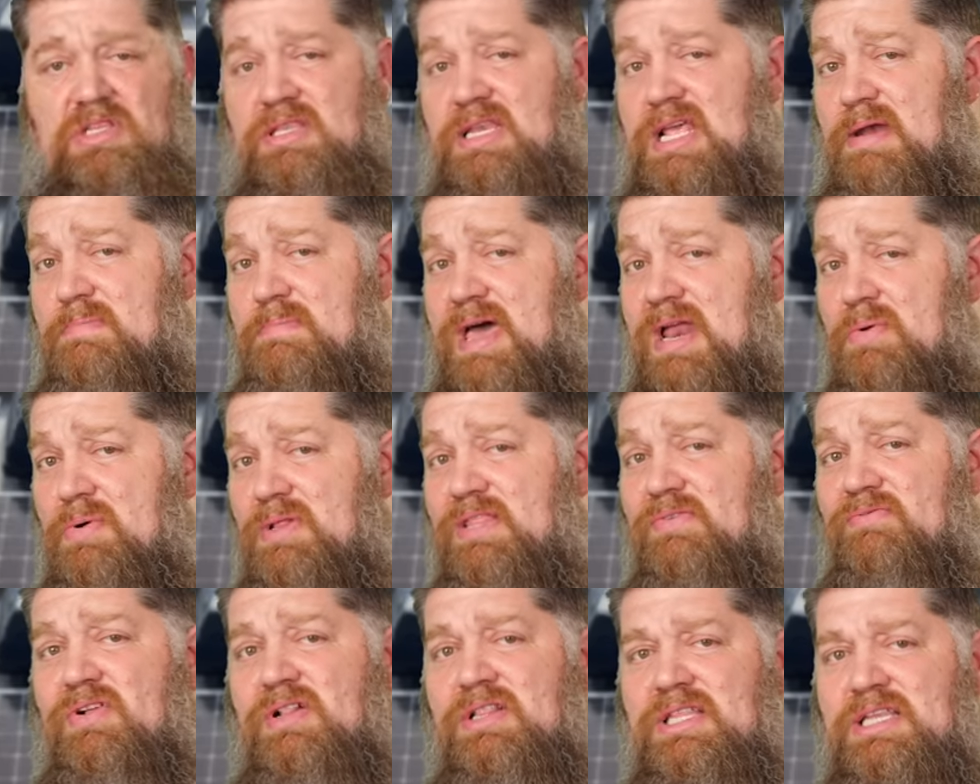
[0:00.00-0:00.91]
Doesn't matter what
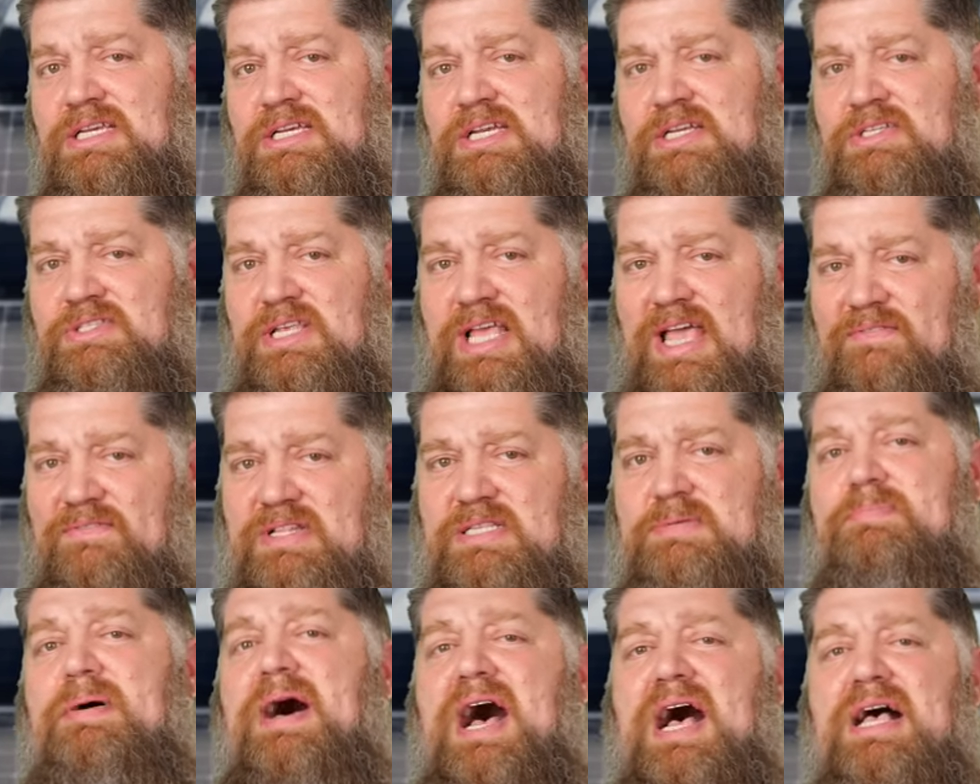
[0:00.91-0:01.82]
the voltage is, if
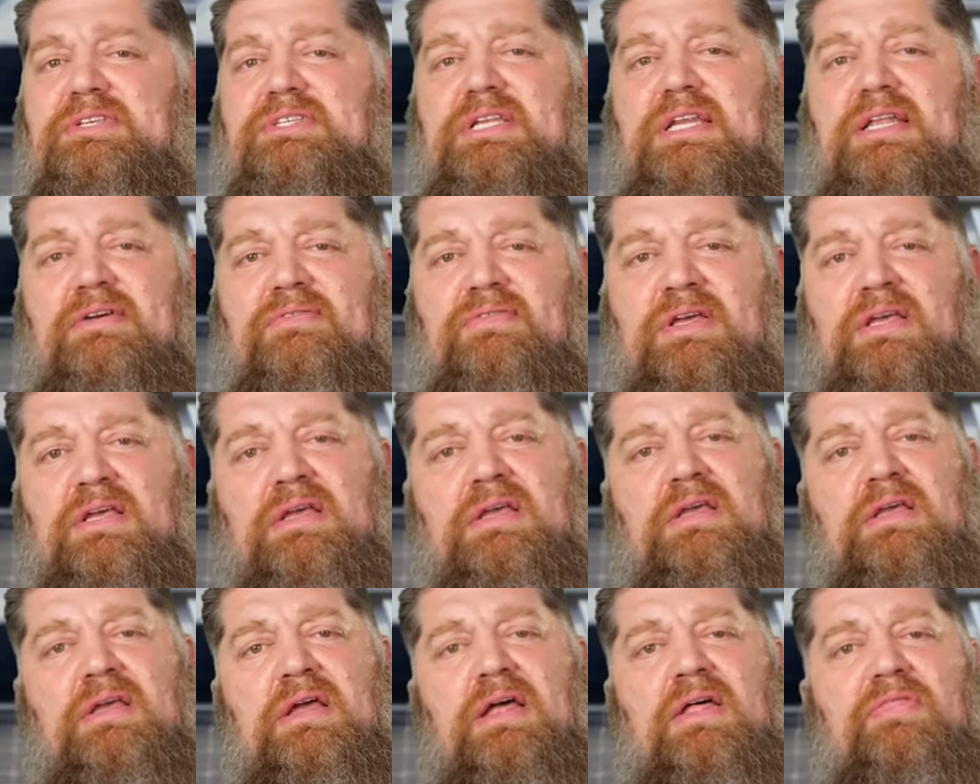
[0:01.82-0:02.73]
it's positive,
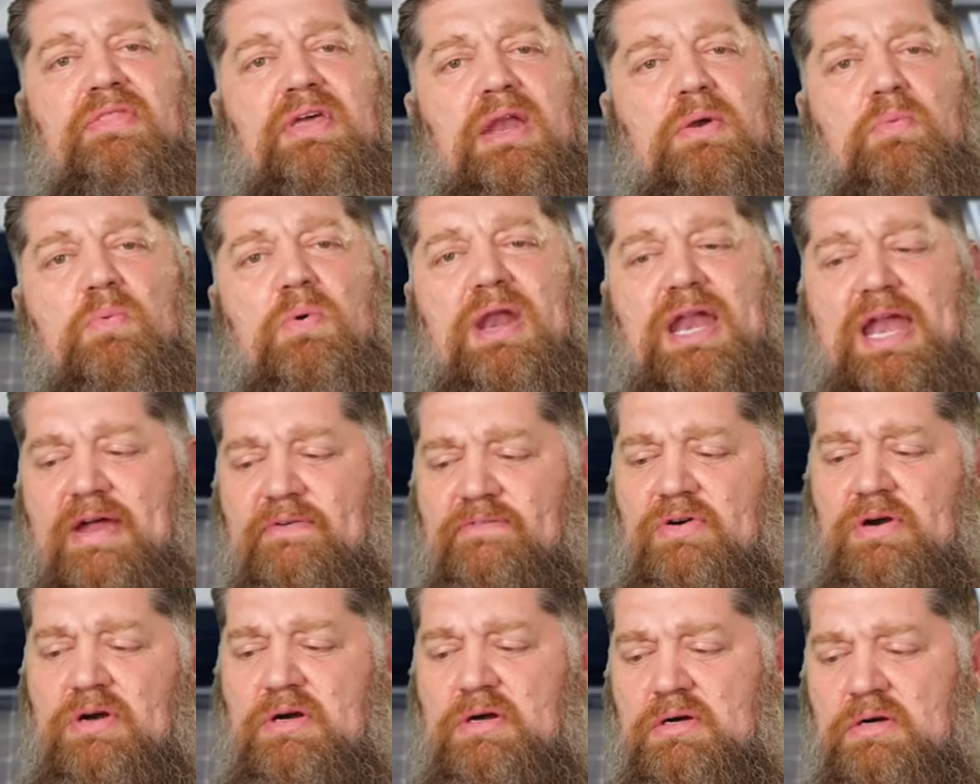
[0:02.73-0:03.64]
then
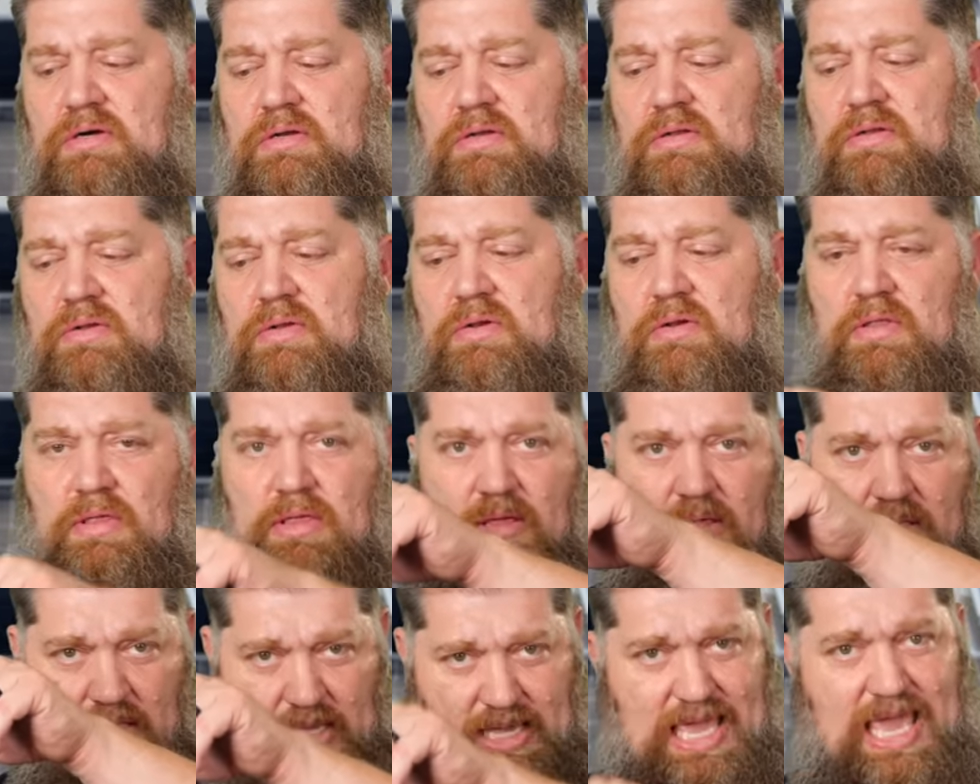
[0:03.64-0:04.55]
whatever
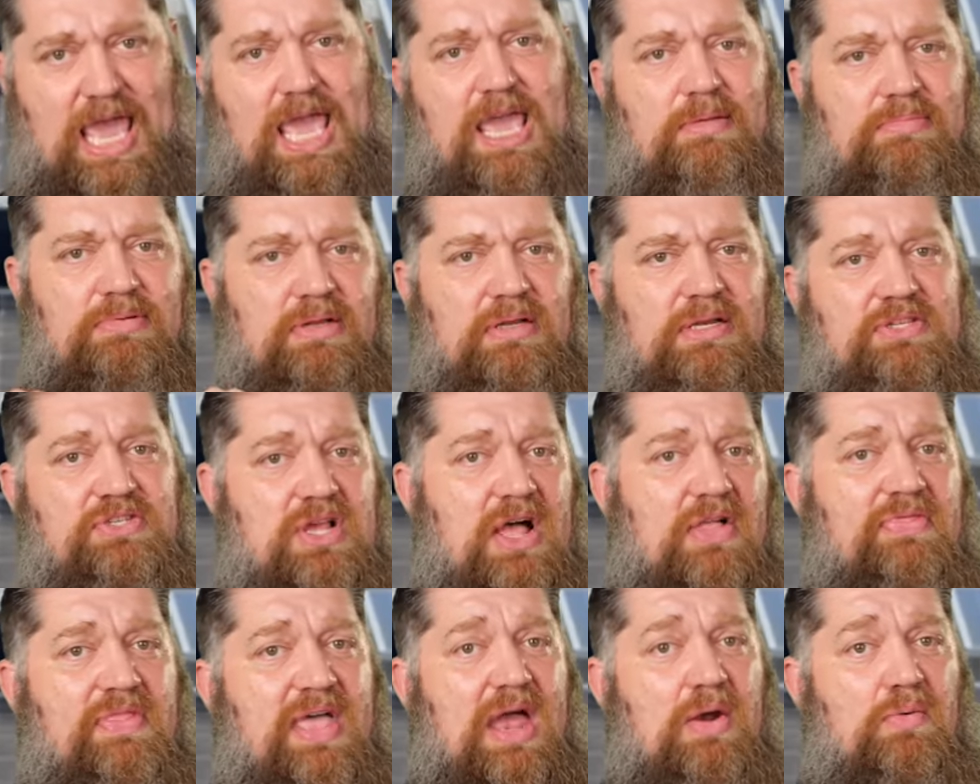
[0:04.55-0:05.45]
cable is
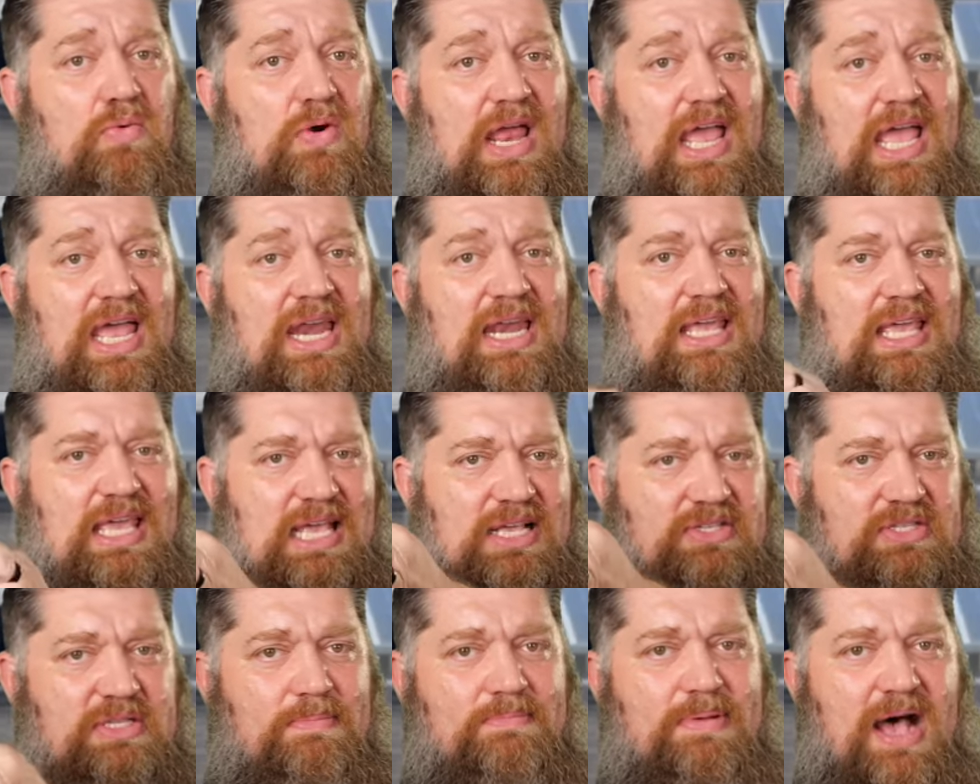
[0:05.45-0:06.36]
on that red
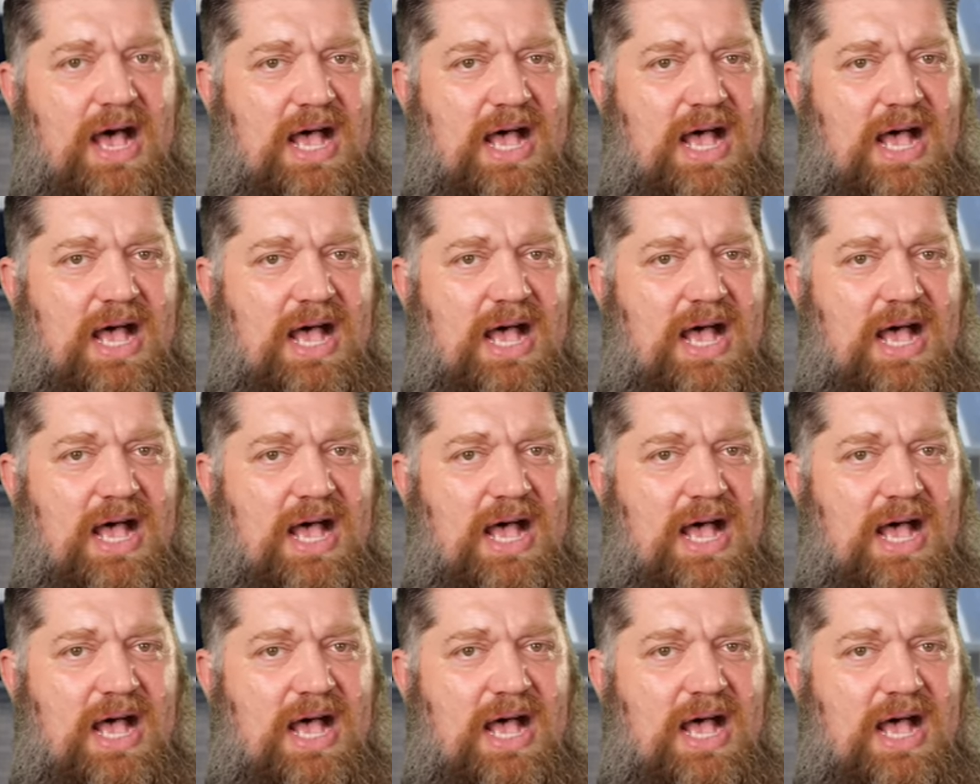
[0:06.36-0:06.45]
is the